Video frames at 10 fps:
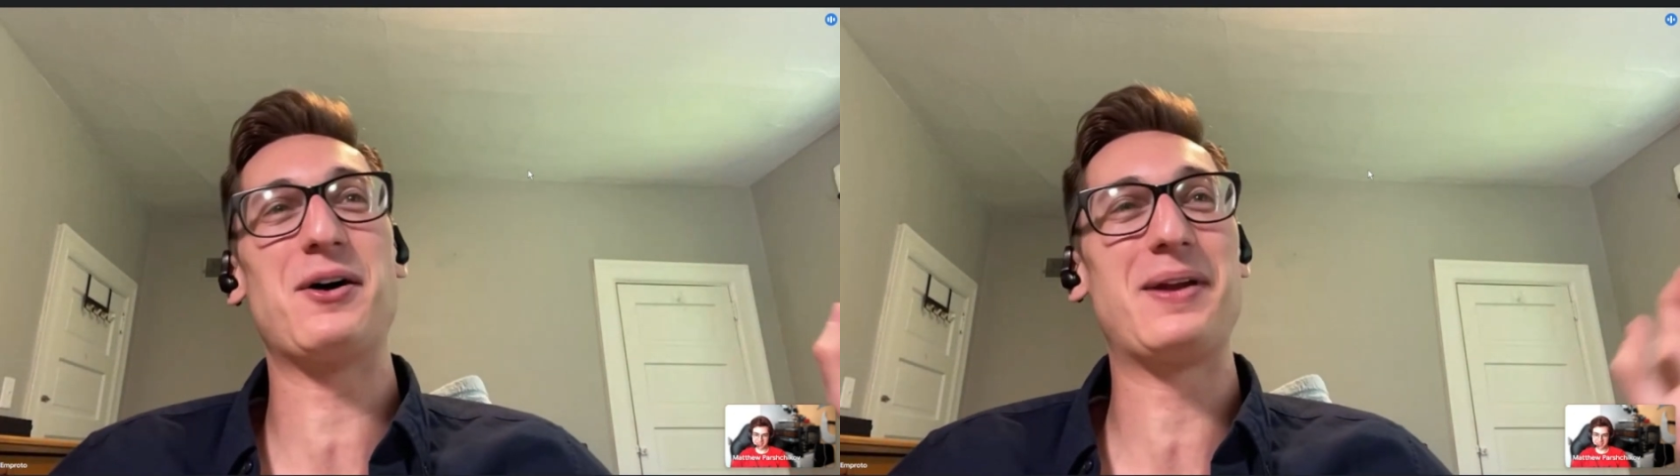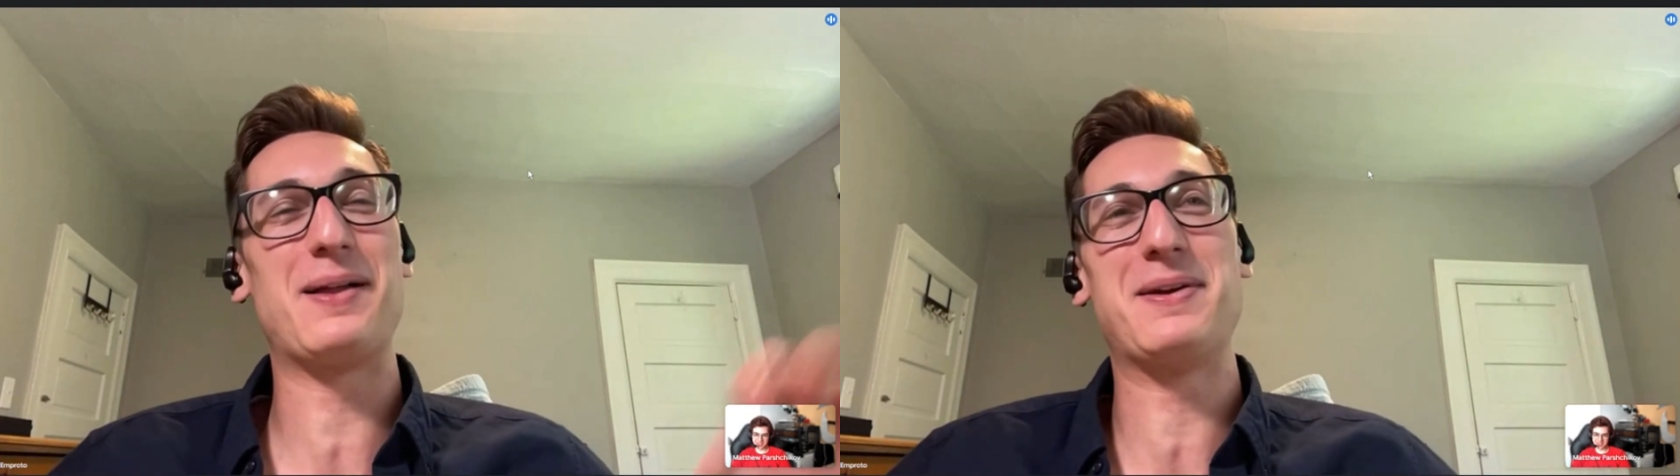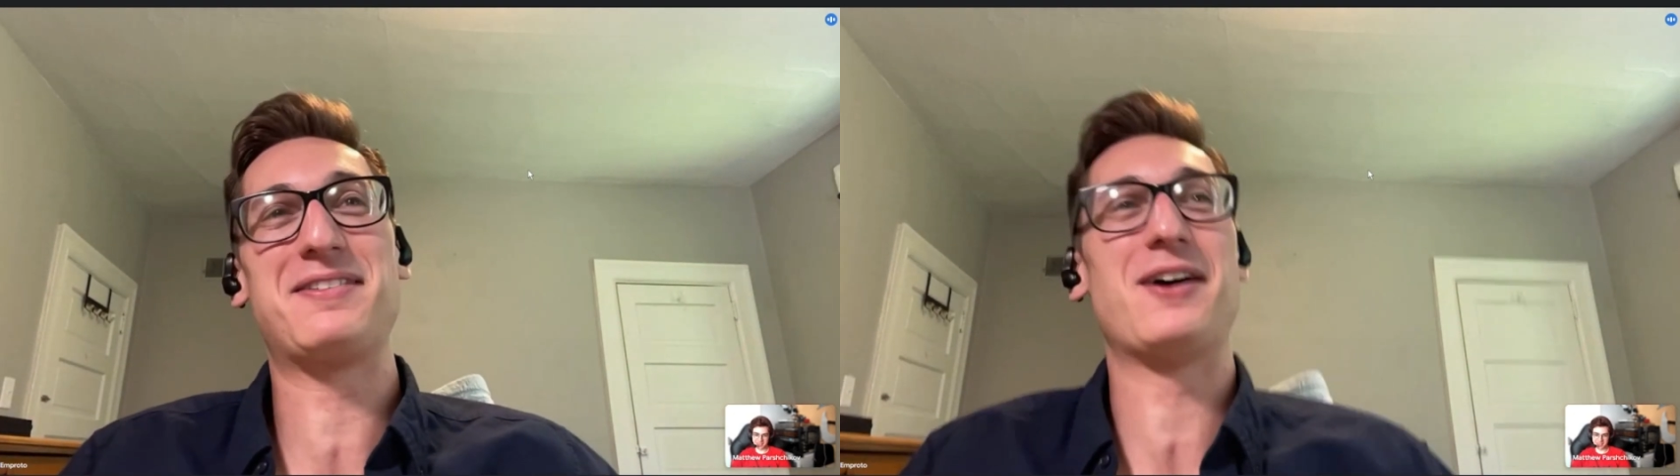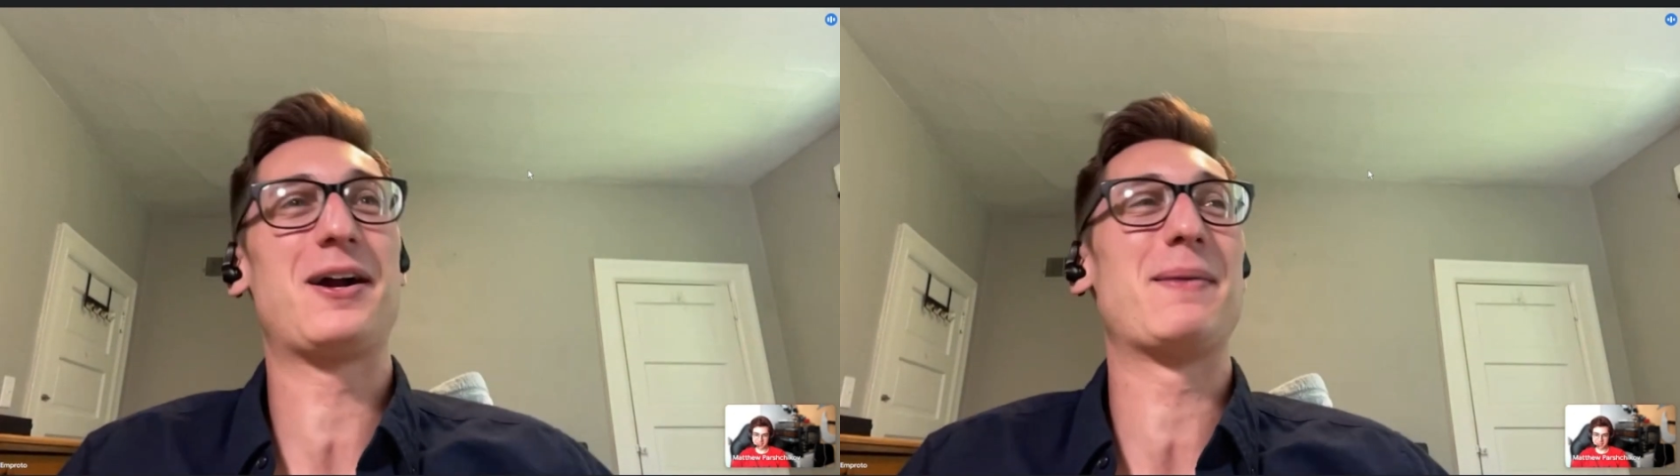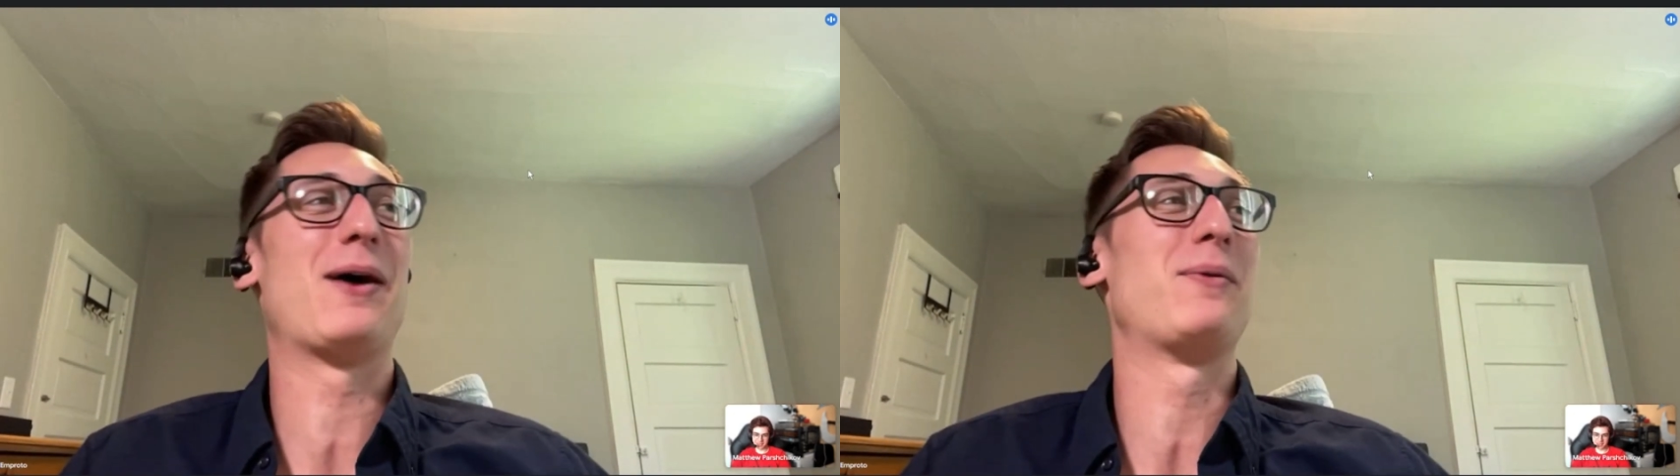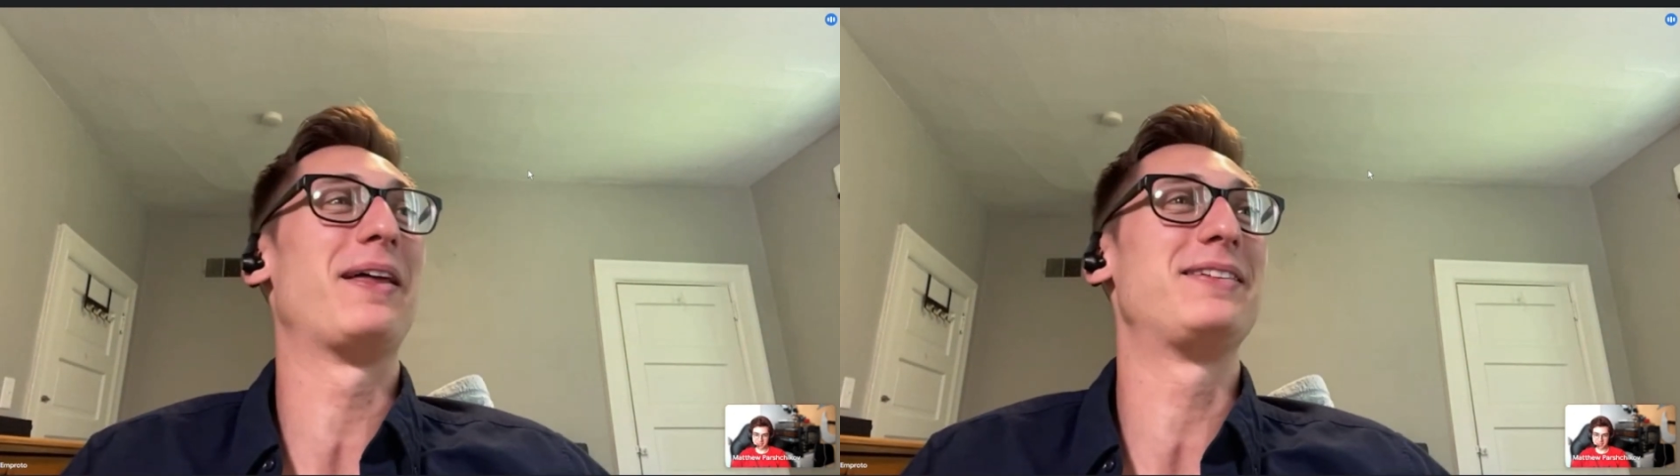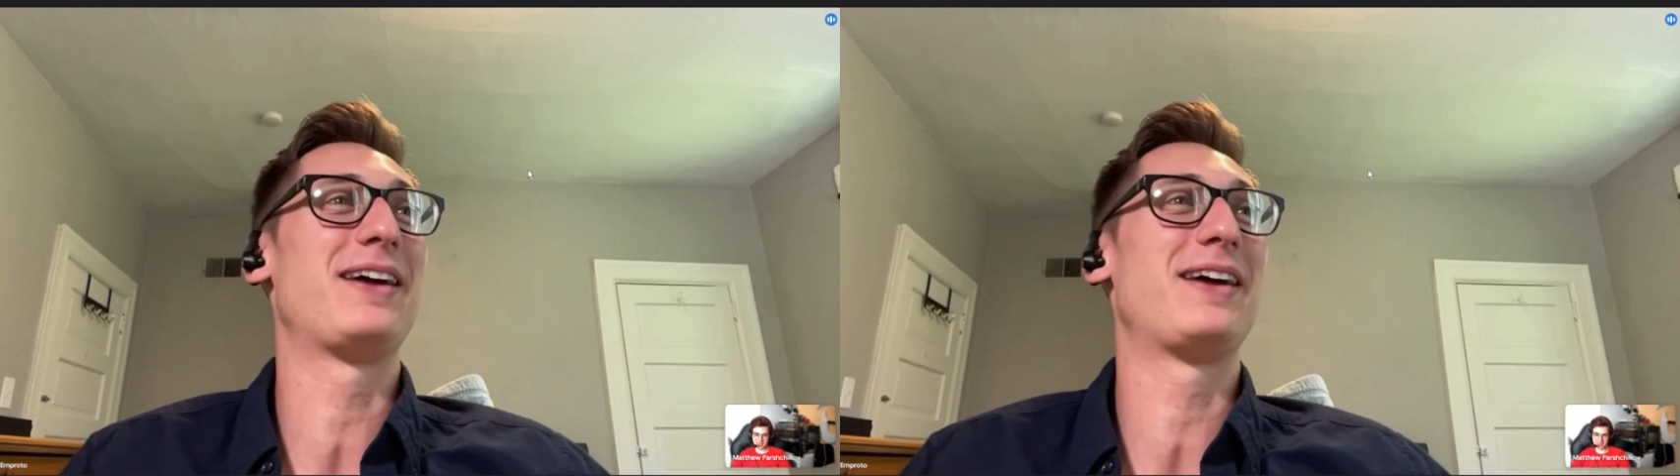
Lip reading: oh, yeah, let me just talk about why the